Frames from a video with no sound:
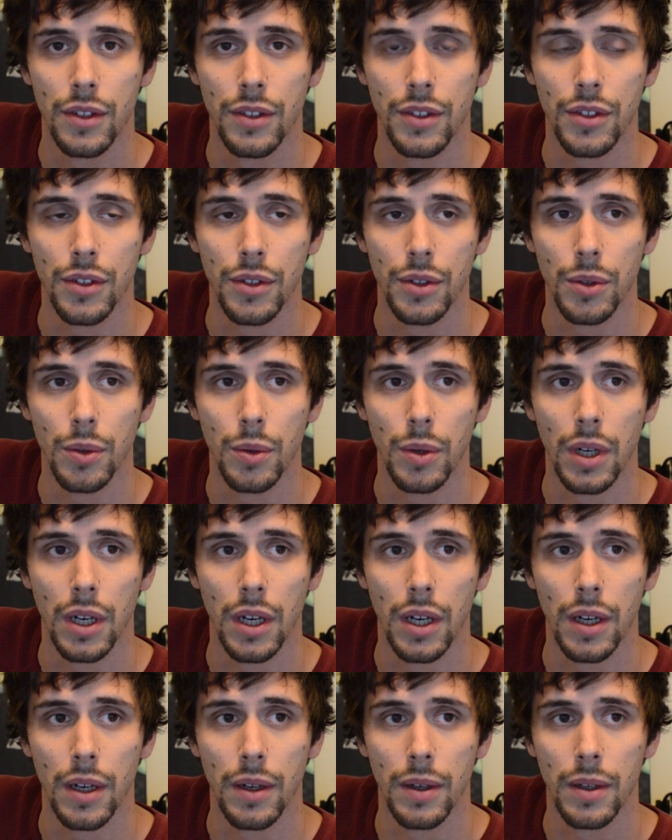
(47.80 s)
to
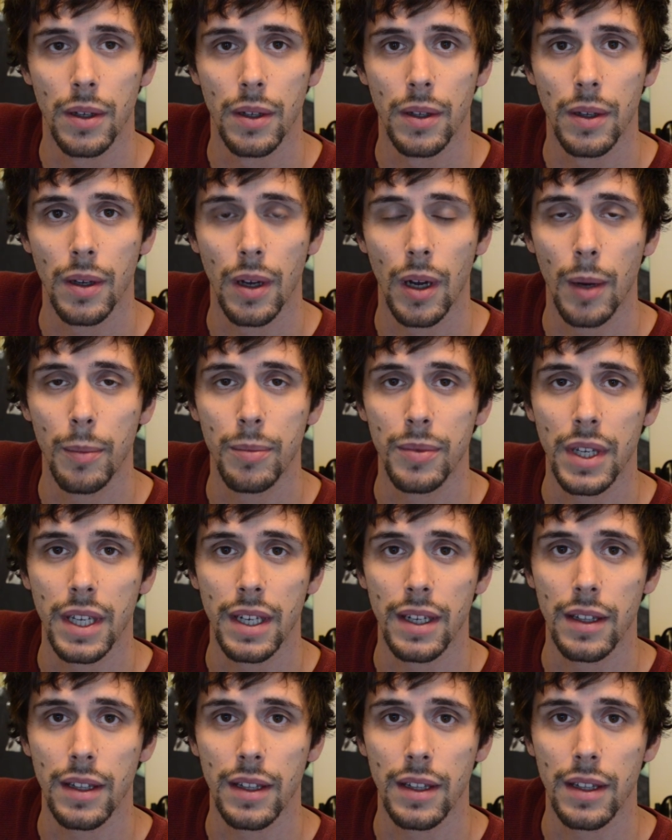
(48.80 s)
uh, update